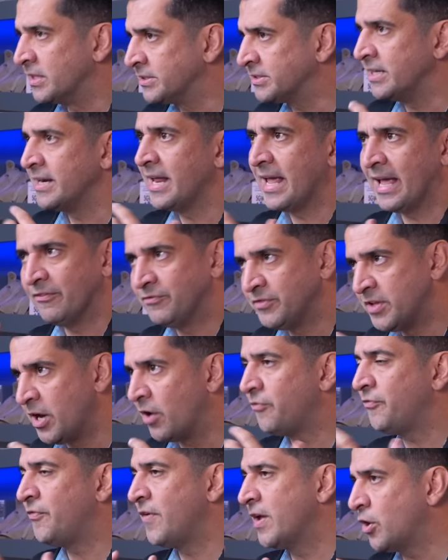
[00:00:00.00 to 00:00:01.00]
listen, if
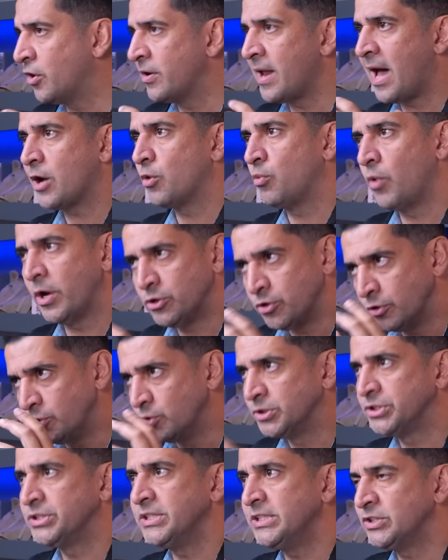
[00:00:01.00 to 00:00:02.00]
they're figuring out a way to
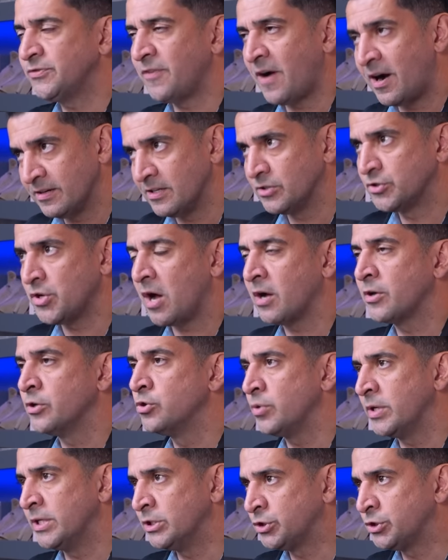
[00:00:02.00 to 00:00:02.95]
do ceasefire, they're talking to